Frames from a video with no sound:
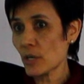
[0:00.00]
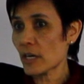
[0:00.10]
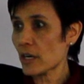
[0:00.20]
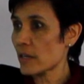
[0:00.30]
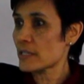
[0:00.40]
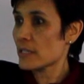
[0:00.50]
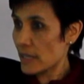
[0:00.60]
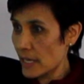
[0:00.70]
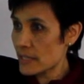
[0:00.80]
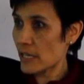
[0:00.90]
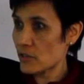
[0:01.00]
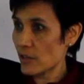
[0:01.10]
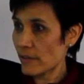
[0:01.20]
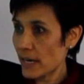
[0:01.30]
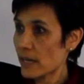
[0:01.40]
workers and
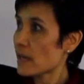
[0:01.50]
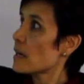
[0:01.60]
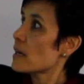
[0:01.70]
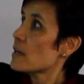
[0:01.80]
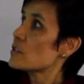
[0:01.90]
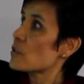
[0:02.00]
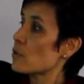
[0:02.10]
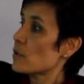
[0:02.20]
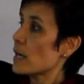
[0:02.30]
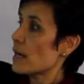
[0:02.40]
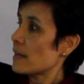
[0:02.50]
etc., right? So